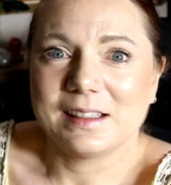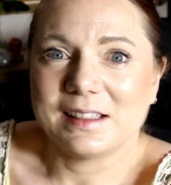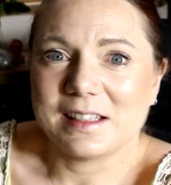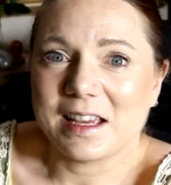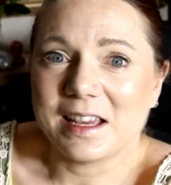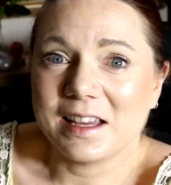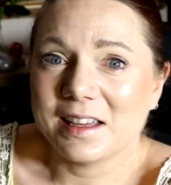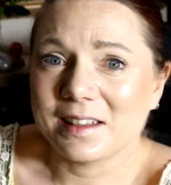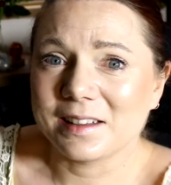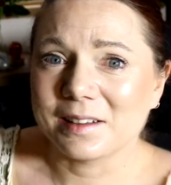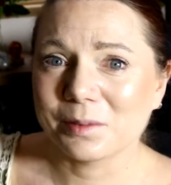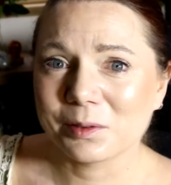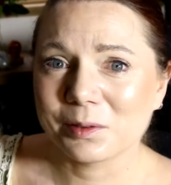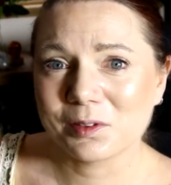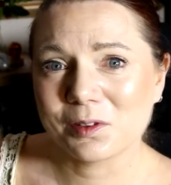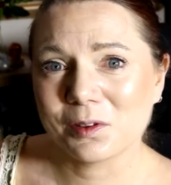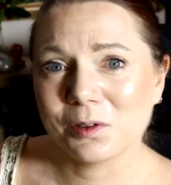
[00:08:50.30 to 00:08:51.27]
yeah,
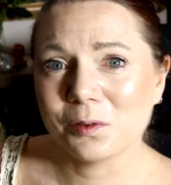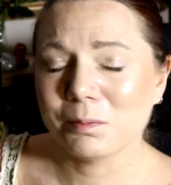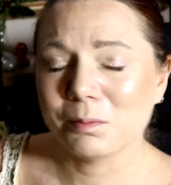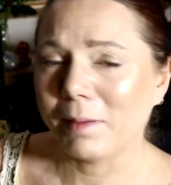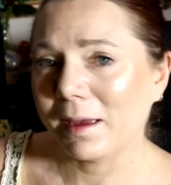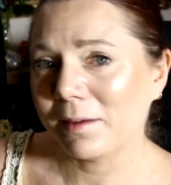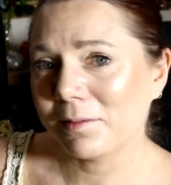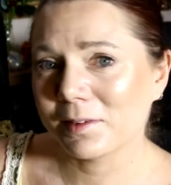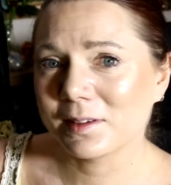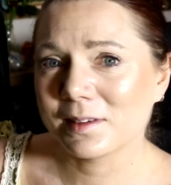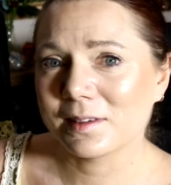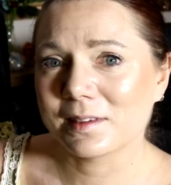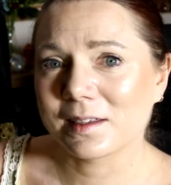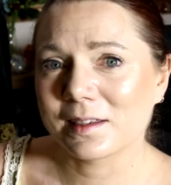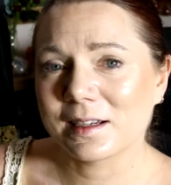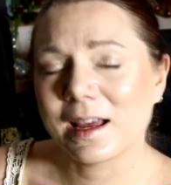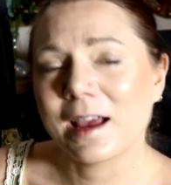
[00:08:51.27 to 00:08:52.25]
soon Mavis
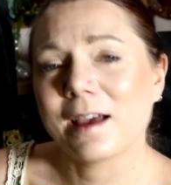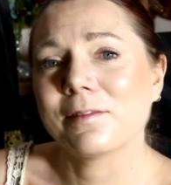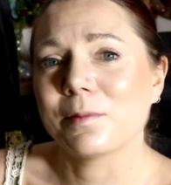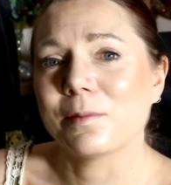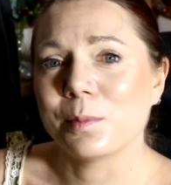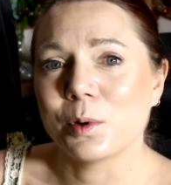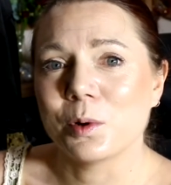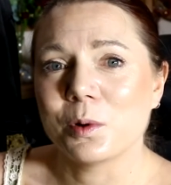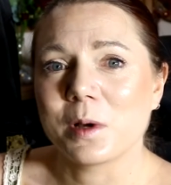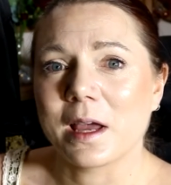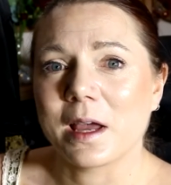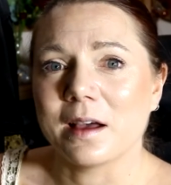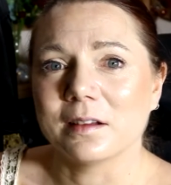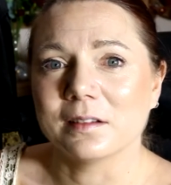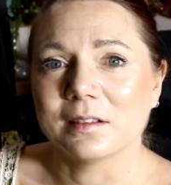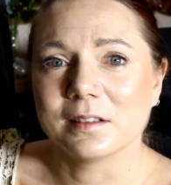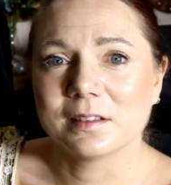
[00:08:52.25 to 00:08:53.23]
is going to have a ball
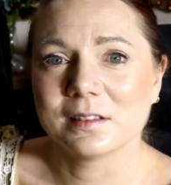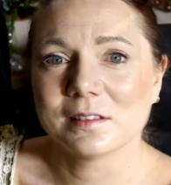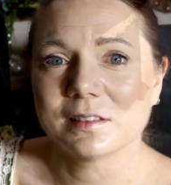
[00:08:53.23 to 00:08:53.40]
gown.